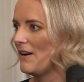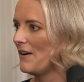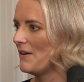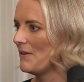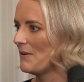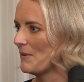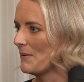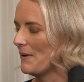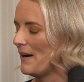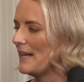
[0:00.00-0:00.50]

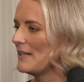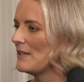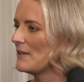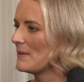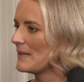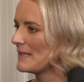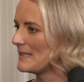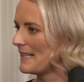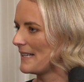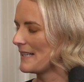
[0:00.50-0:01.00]
oh, I
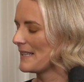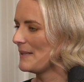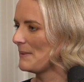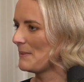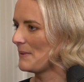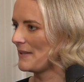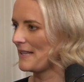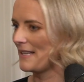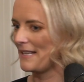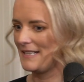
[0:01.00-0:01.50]
know exactly
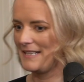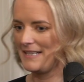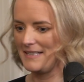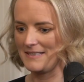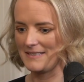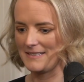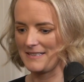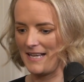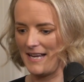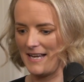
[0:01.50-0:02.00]
what that
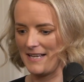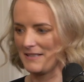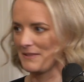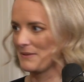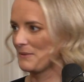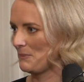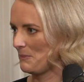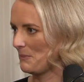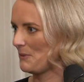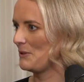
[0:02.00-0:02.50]
is
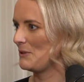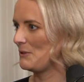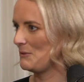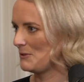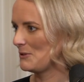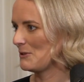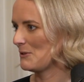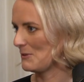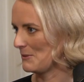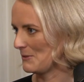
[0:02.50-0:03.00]
and what you
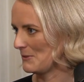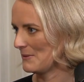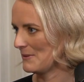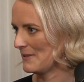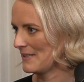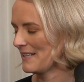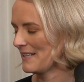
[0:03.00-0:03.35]
do.